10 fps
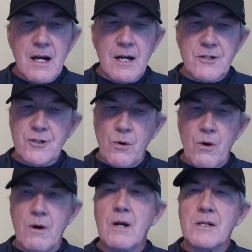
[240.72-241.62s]

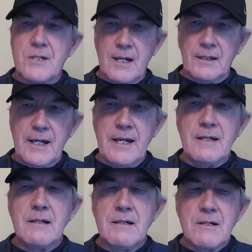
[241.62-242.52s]
Store
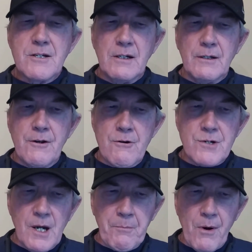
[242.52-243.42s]
acetylene cylinders
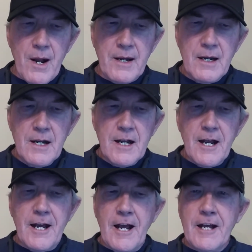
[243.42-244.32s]
upright
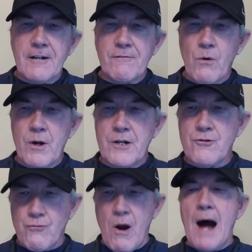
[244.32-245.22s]
and avoid
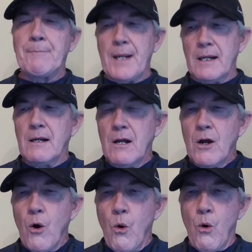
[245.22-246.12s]
dropping
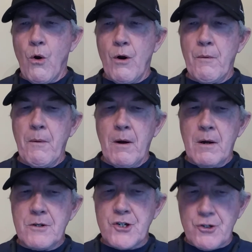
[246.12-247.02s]

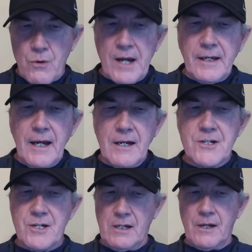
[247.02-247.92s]
or striking
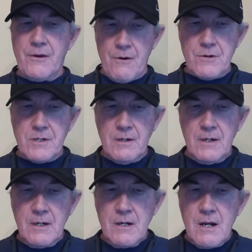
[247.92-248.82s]
cylinders.
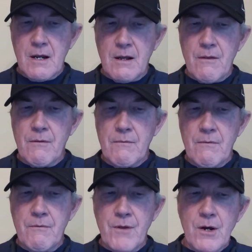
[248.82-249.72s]

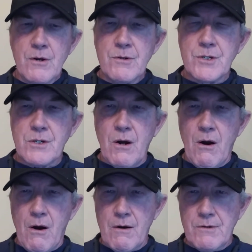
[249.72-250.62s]
Those
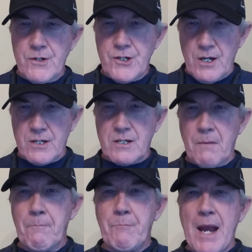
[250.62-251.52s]
are just
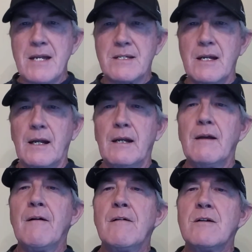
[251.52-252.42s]
some basic
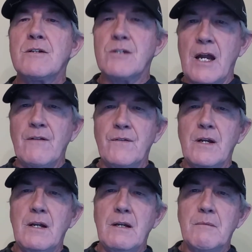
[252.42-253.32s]

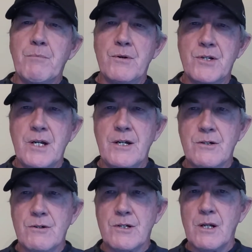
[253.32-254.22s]
safety
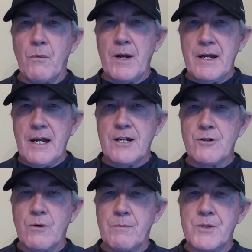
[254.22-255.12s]
procedures that we need
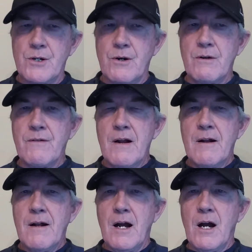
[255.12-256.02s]
to observe
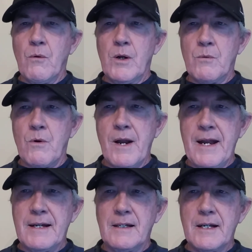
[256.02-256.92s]
when we're
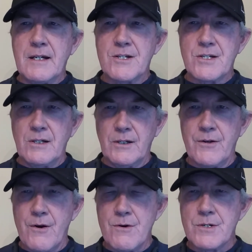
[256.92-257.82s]
handling
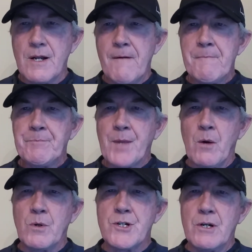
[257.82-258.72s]
cylinders. I
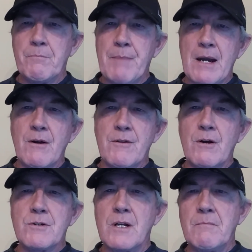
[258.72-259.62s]
want you to bear
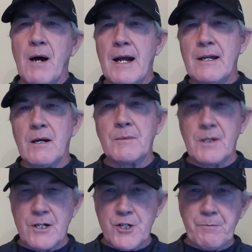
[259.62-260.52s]
those in mind. I'm
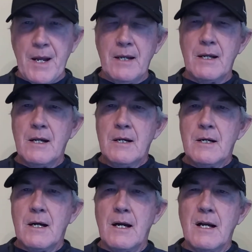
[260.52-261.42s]
going to spend
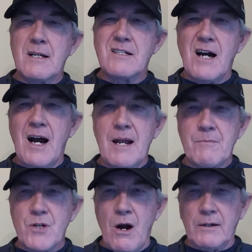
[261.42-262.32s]

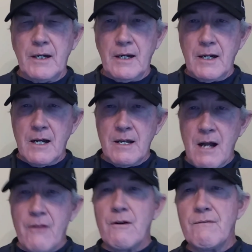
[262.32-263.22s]
time talking in
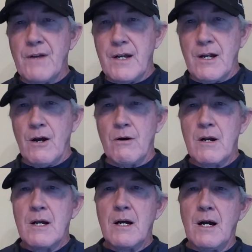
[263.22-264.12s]
another video
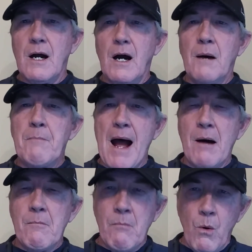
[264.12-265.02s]

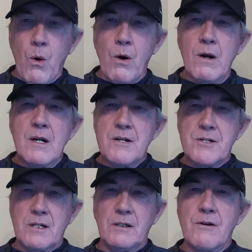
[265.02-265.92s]
about more
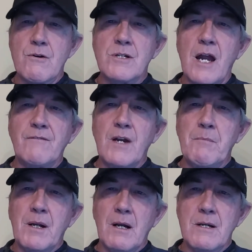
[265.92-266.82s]
cylinder safety,
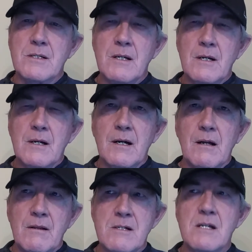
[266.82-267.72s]
because
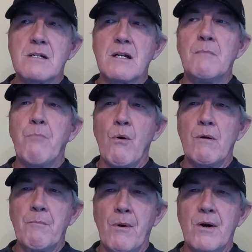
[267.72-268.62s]
this is an
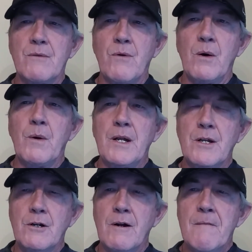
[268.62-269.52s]
important part of what we
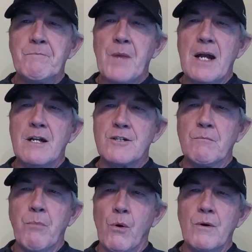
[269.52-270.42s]
do, and it's
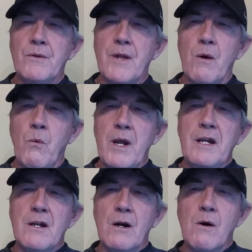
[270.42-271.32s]
important that we
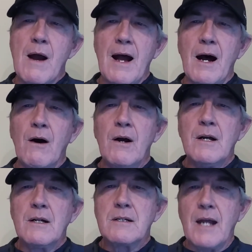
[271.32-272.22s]
know how
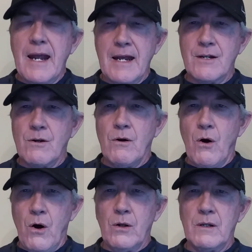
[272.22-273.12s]
to handle
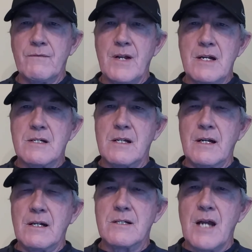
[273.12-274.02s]
all of these
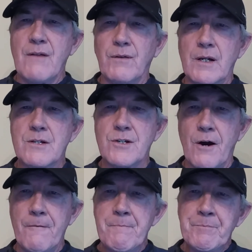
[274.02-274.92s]
things safely.
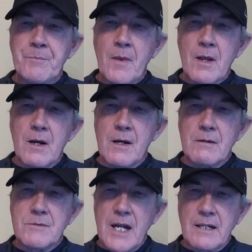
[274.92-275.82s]
So
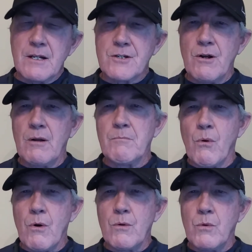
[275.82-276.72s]
take this on
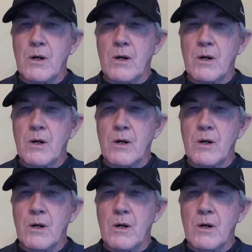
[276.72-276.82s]
board.